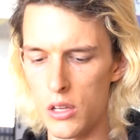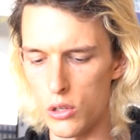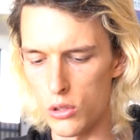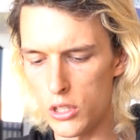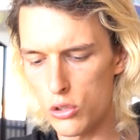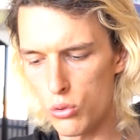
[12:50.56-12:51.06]

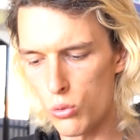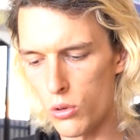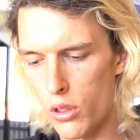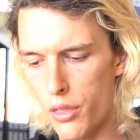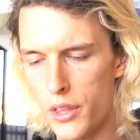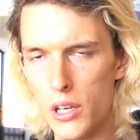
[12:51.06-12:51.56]
You need to
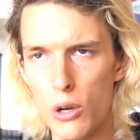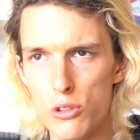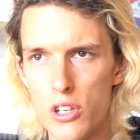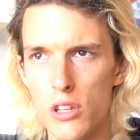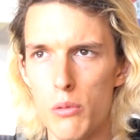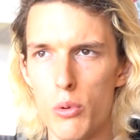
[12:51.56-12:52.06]
think
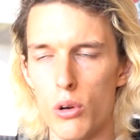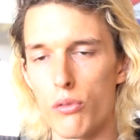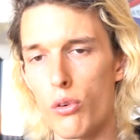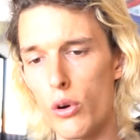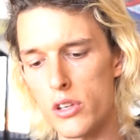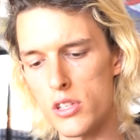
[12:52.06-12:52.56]
outside the box.
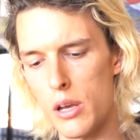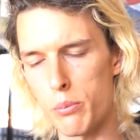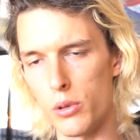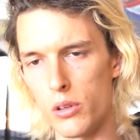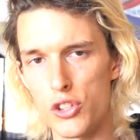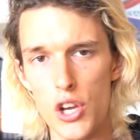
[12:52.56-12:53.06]
For
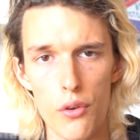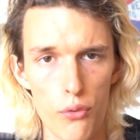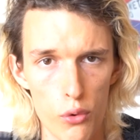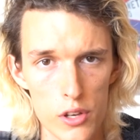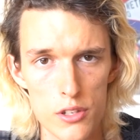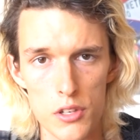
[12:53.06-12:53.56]
example,
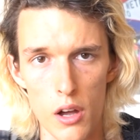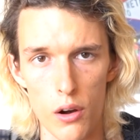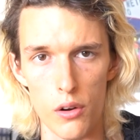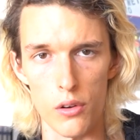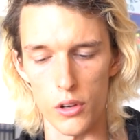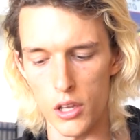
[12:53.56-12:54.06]
Jeffree Star,
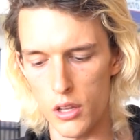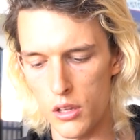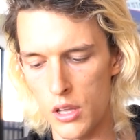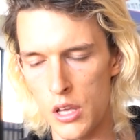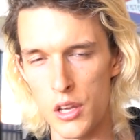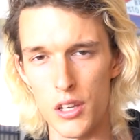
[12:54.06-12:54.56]
okay?
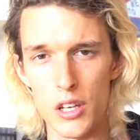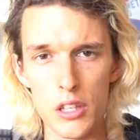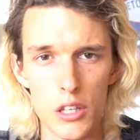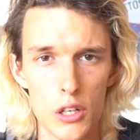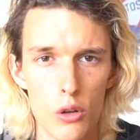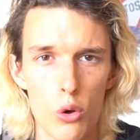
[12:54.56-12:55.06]
He
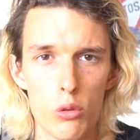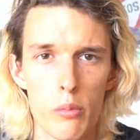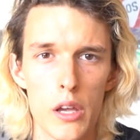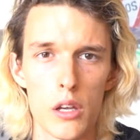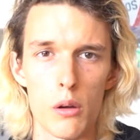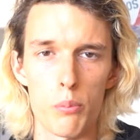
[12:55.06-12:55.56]
did an own
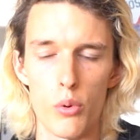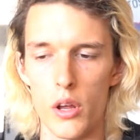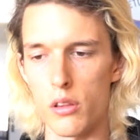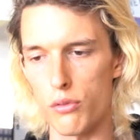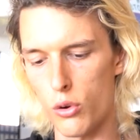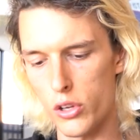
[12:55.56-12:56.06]
makeup
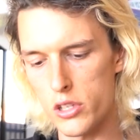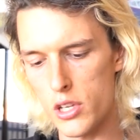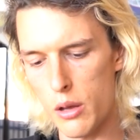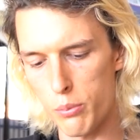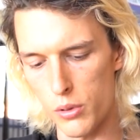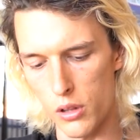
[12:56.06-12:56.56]
brand. For
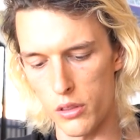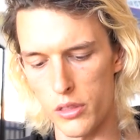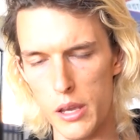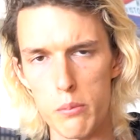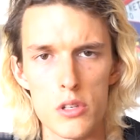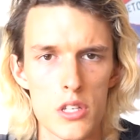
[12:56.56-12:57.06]
example,
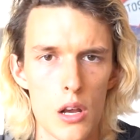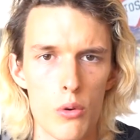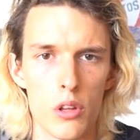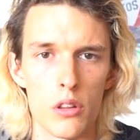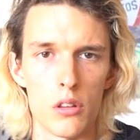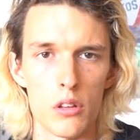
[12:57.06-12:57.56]
Dan
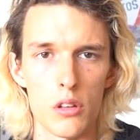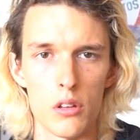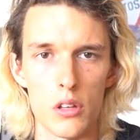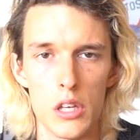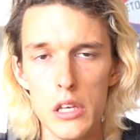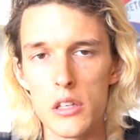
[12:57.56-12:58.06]
Bilzerian,
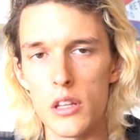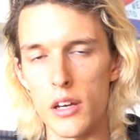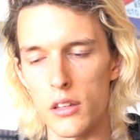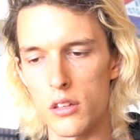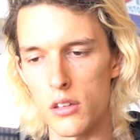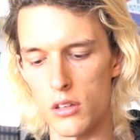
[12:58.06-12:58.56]

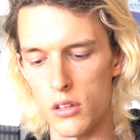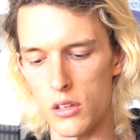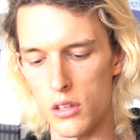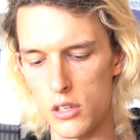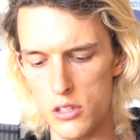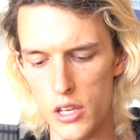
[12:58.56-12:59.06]
Ignite.
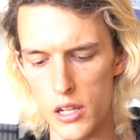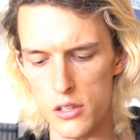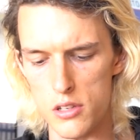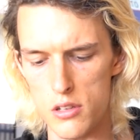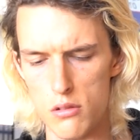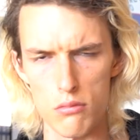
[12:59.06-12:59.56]
He
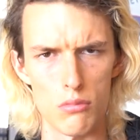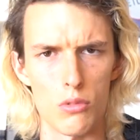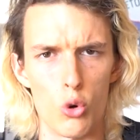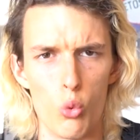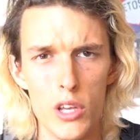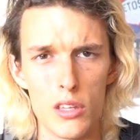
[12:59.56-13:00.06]
sells
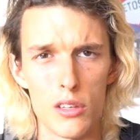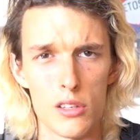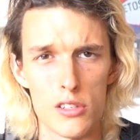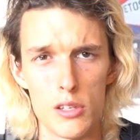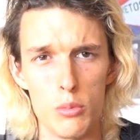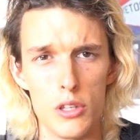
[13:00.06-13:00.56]
weed,
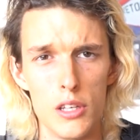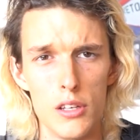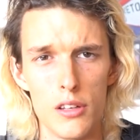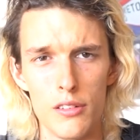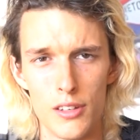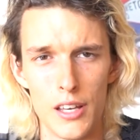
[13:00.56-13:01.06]
CBD.
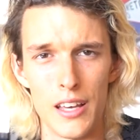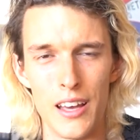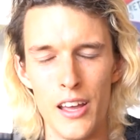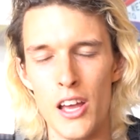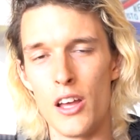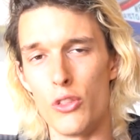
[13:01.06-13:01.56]

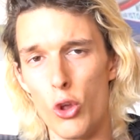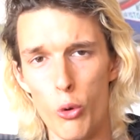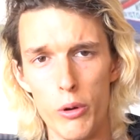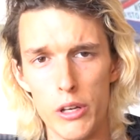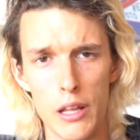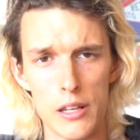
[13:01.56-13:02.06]

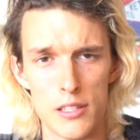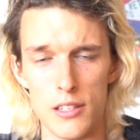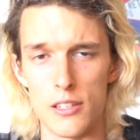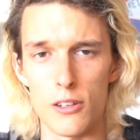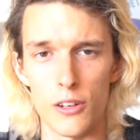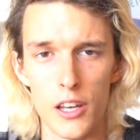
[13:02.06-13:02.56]
Nobody does
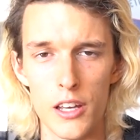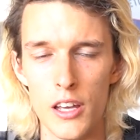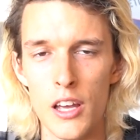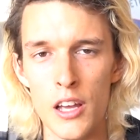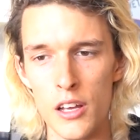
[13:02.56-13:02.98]
this, okay?